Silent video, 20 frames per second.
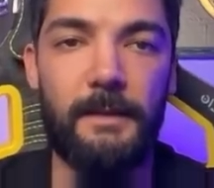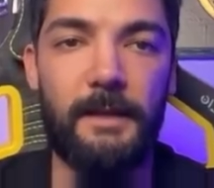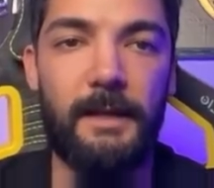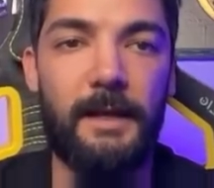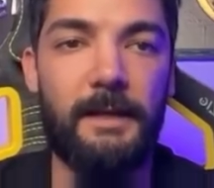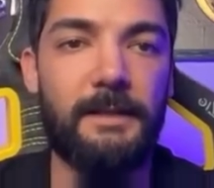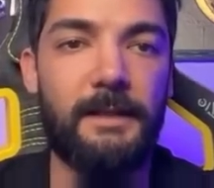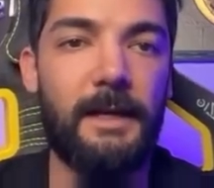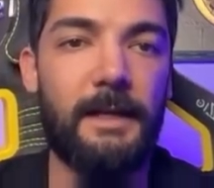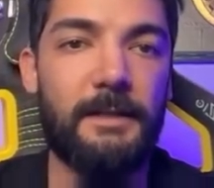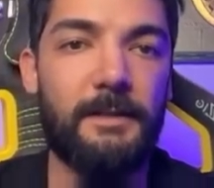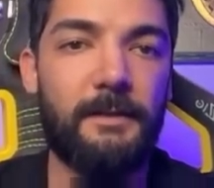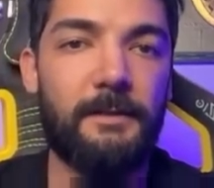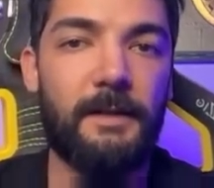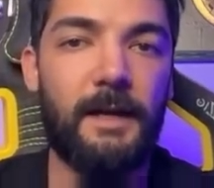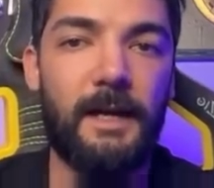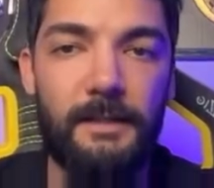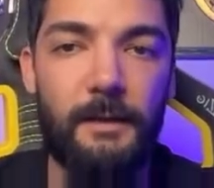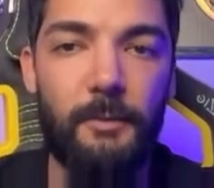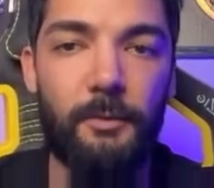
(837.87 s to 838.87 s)
Yes, thanks to
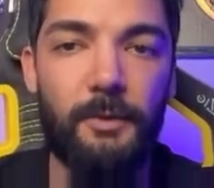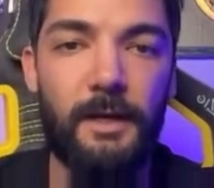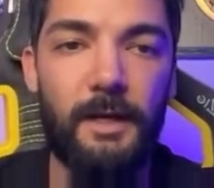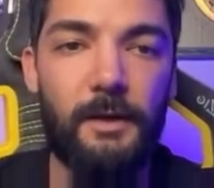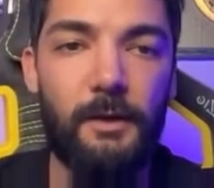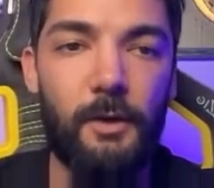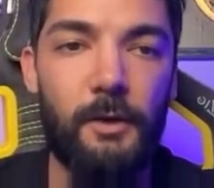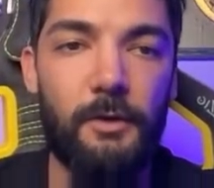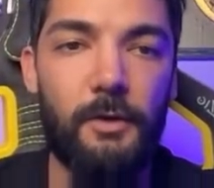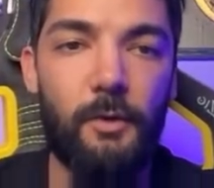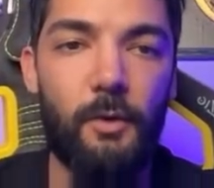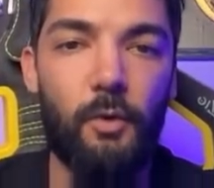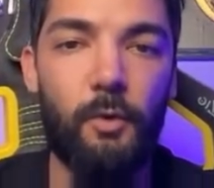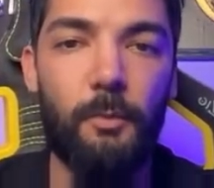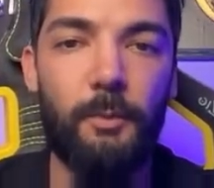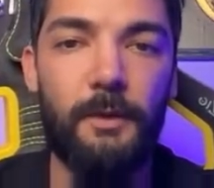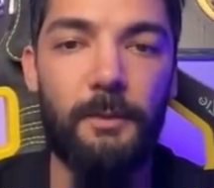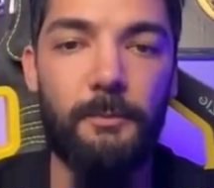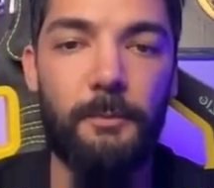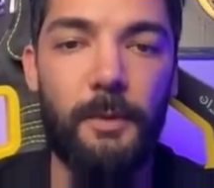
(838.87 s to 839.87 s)
Phantom, we can also
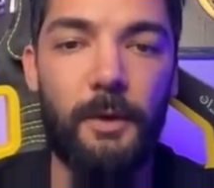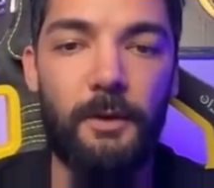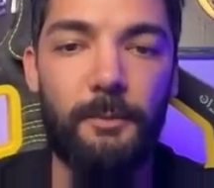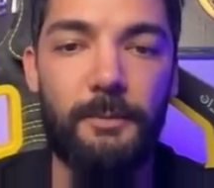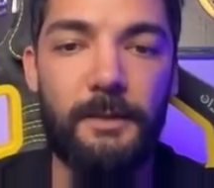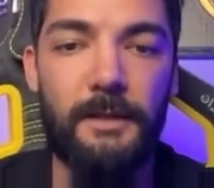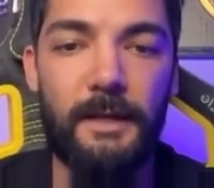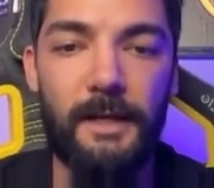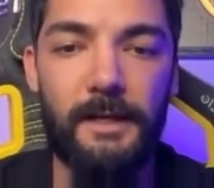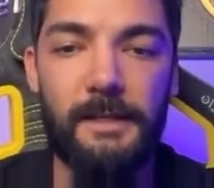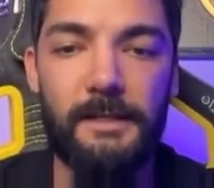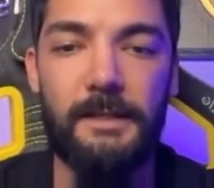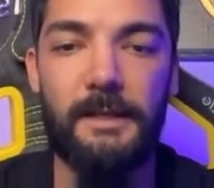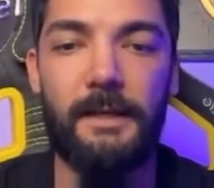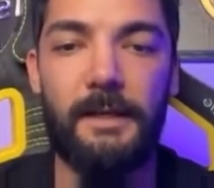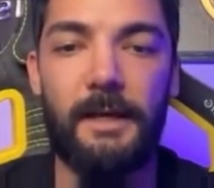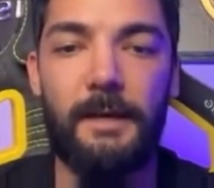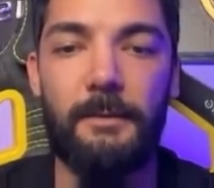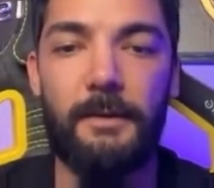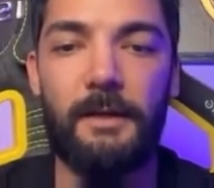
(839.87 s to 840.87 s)
open perps, that is
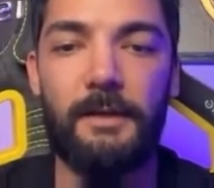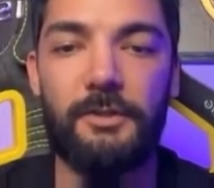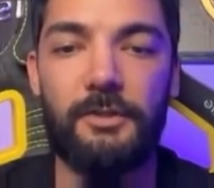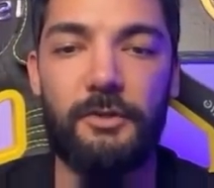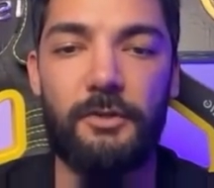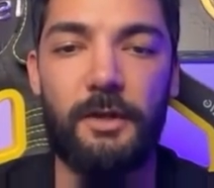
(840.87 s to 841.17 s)
leverage